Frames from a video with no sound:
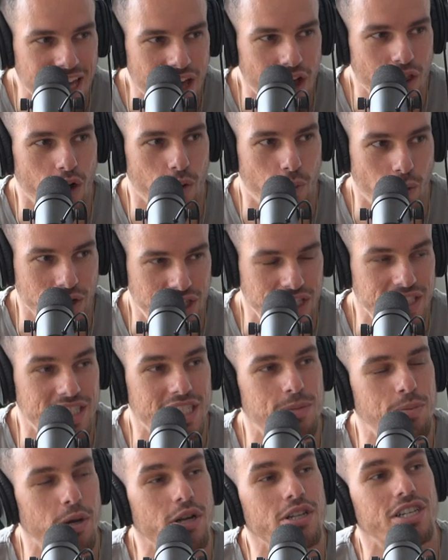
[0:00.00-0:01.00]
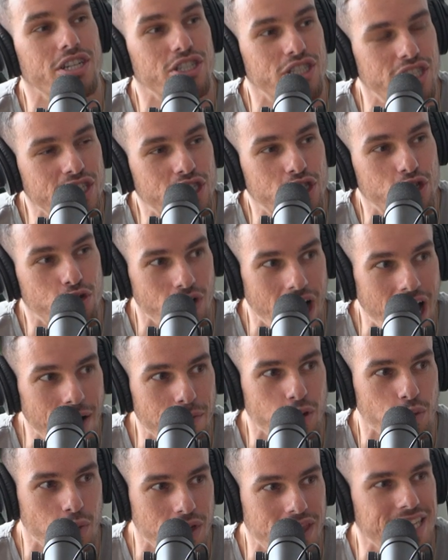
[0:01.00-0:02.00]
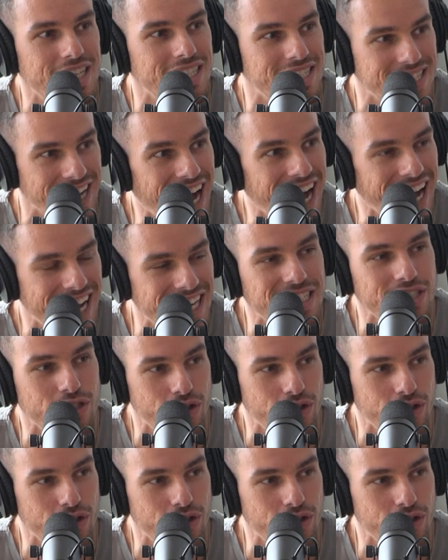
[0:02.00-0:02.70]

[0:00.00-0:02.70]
and like what she's experienced because she's traveled with these guys mm-hmm.